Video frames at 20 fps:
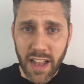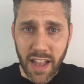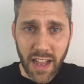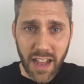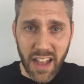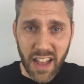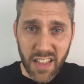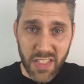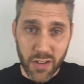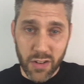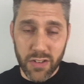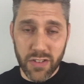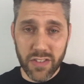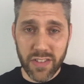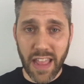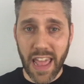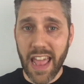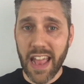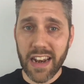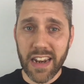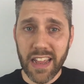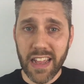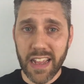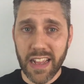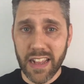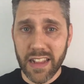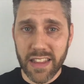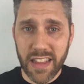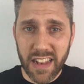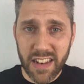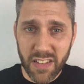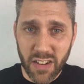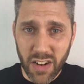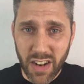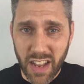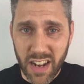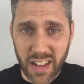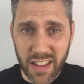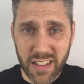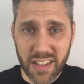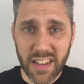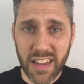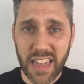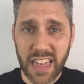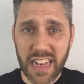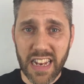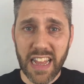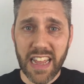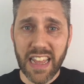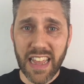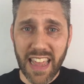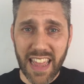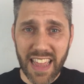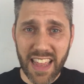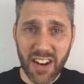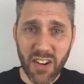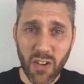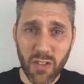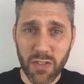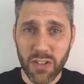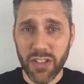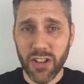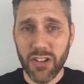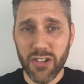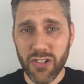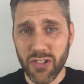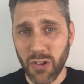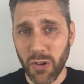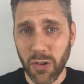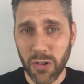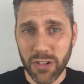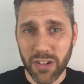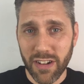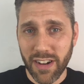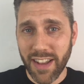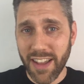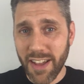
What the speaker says: they're standing, then they're kind of leaning in over their shoulder.